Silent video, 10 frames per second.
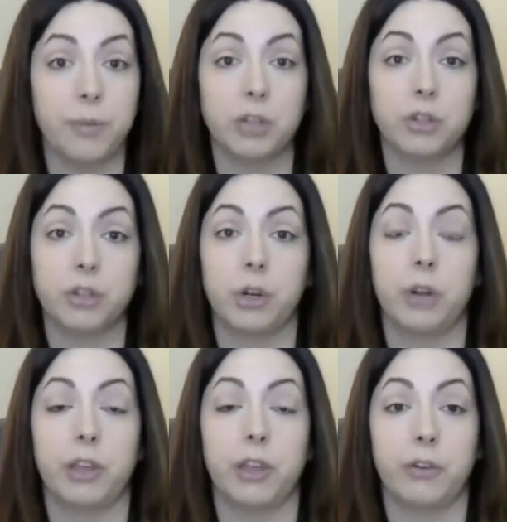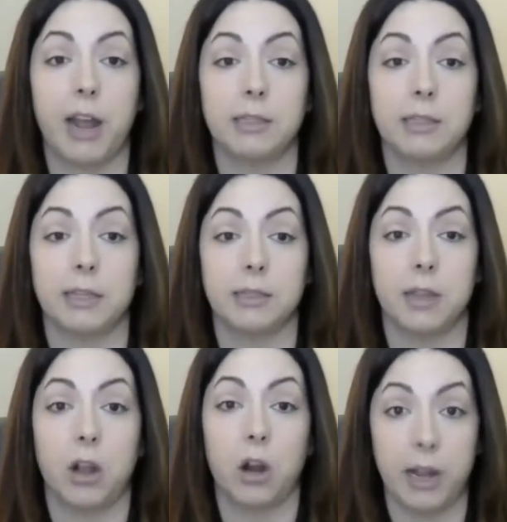make sure that your
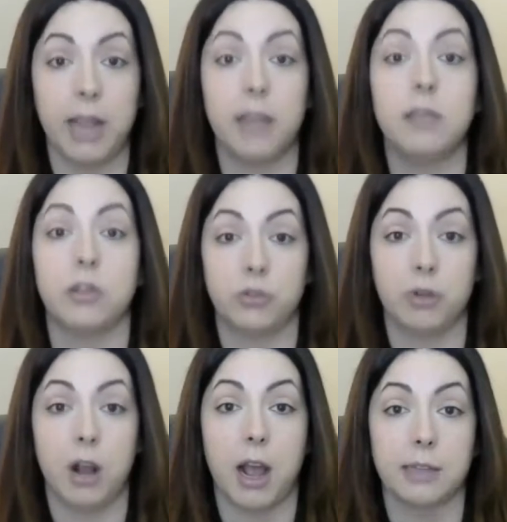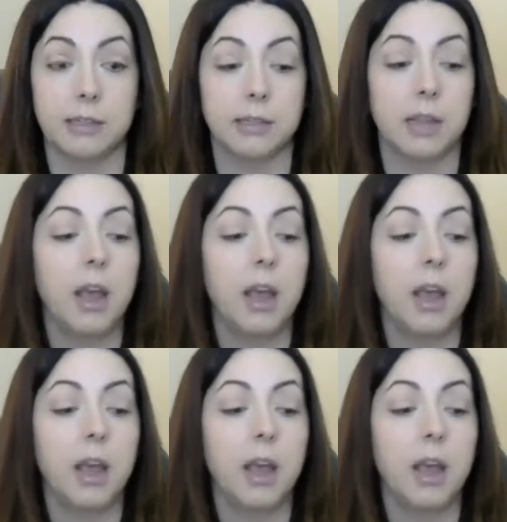assets are in the trust.